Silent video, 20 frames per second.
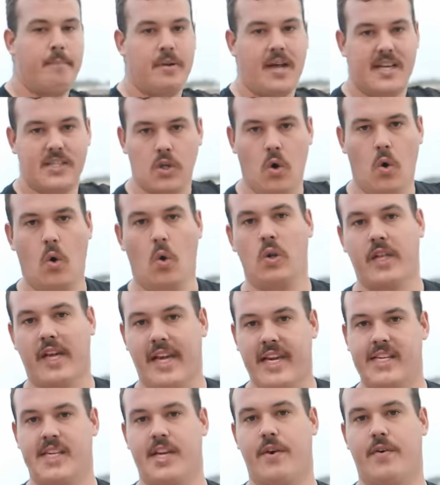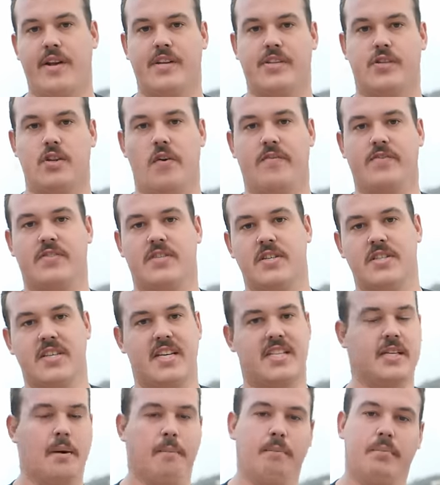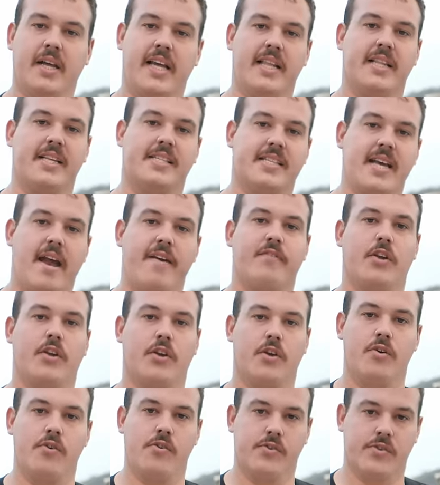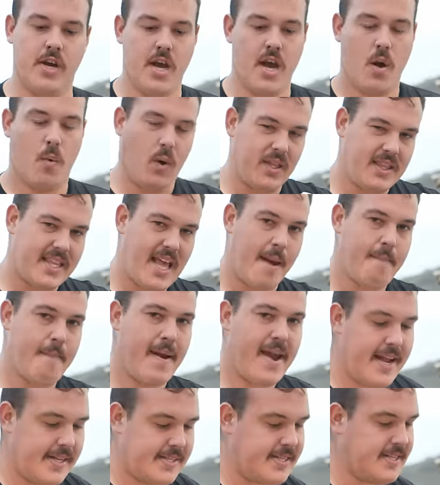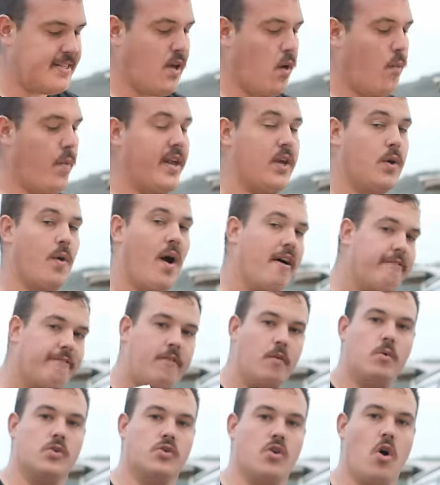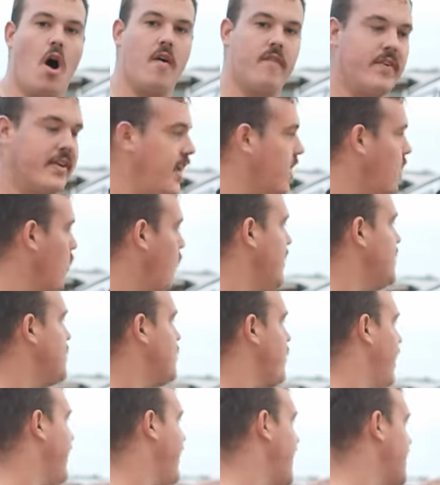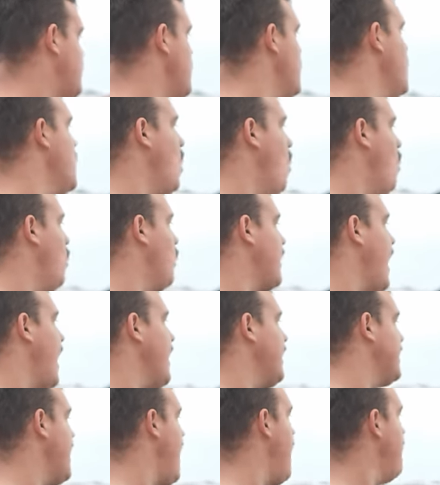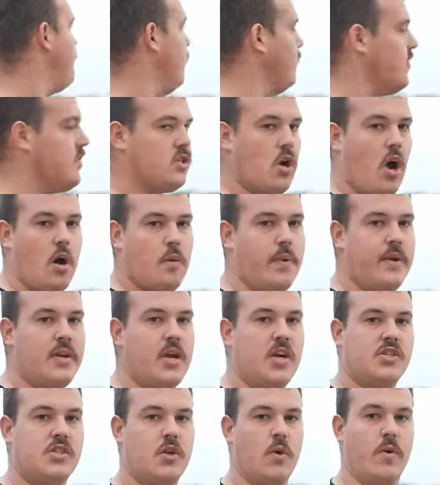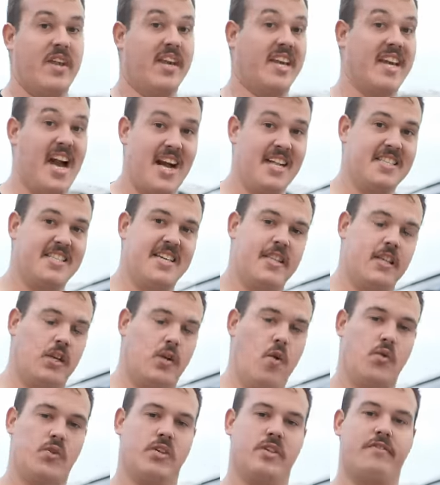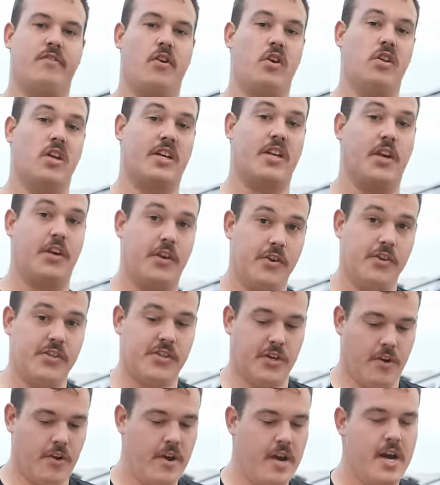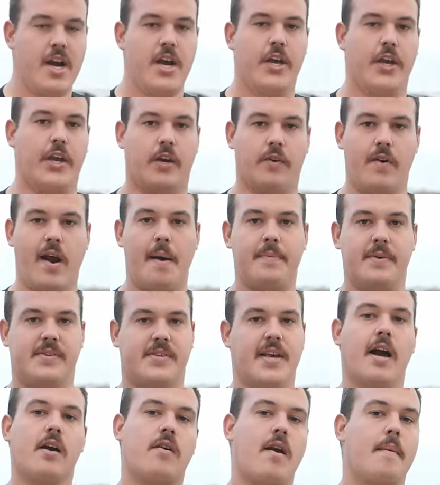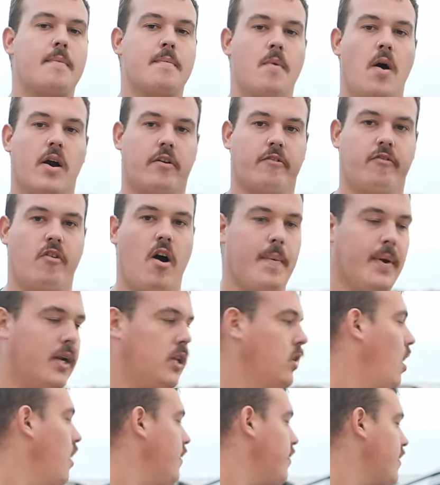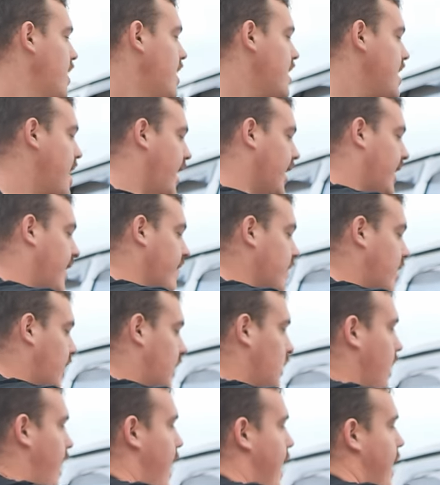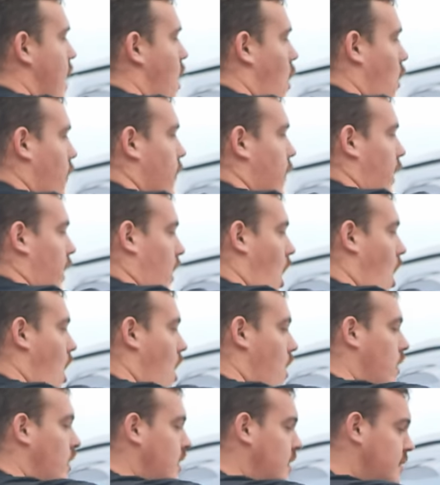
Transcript: plus all interior surfaces, it's completely safe to use. What that means is that when you are four-wheel driving and your windscreen gets all gunked up or the side windows do and you can't see the gorgeous view like you used to, you can grab this out, grab a microfiber cloth and give it a clean on the go,